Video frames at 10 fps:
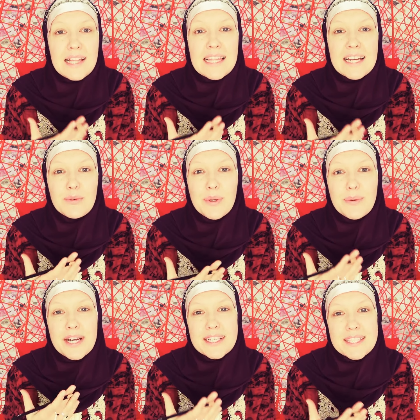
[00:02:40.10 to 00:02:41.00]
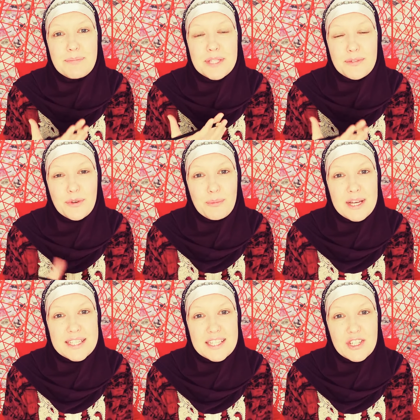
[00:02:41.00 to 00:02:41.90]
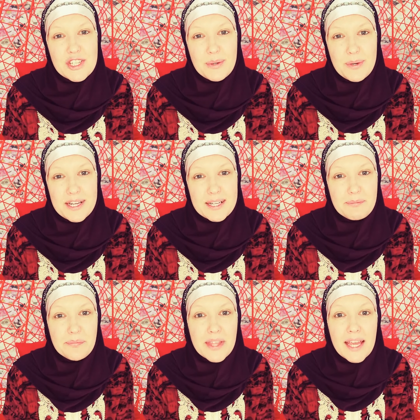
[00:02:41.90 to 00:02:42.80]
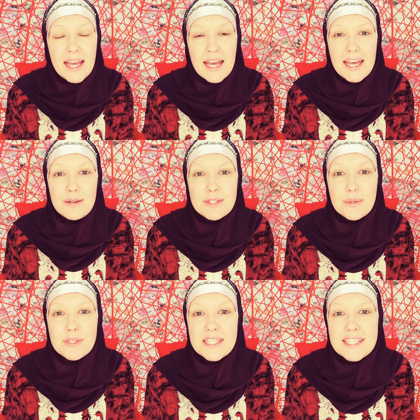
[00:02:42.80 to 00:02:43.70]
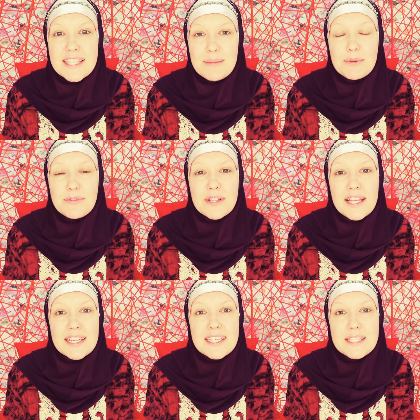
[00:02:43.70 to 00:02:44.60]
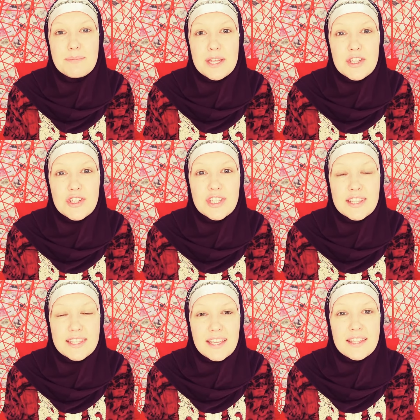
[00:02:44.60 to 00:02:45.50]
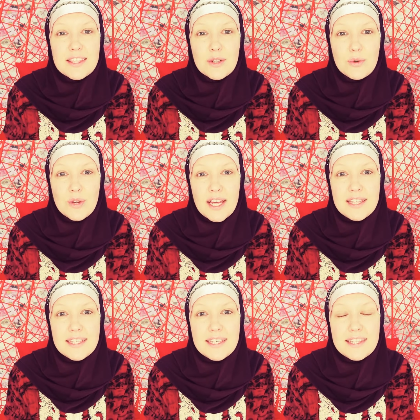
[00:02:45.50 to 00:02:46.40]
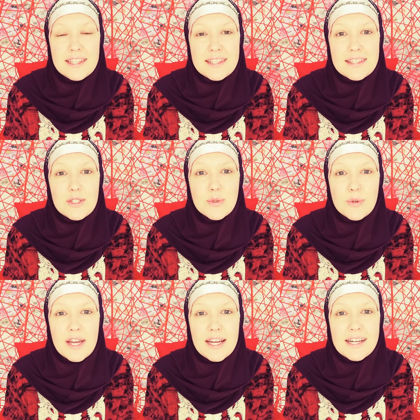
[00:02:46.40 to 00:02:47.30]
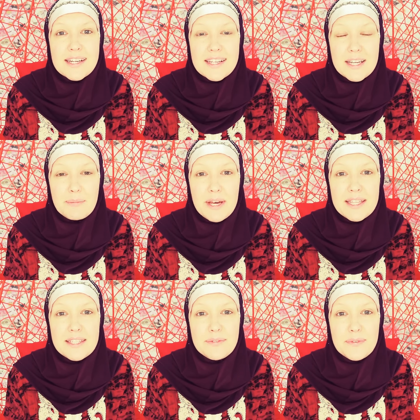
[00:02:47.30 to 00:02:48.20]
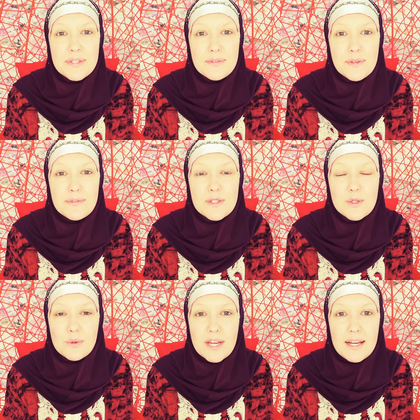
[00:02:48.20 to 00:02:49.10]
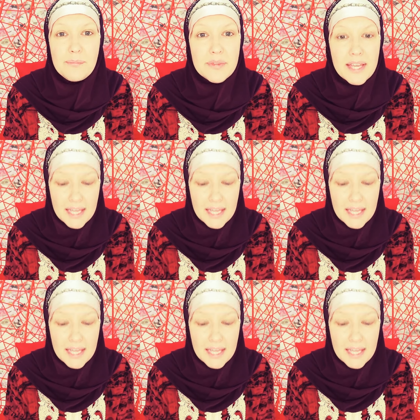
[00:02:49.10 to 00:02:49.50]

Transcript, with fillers: Allah will accept it from us, inshallah. Also, this name of Allah is mentioned in the Quran in Surah Ar-Rahman, the 55th Surah.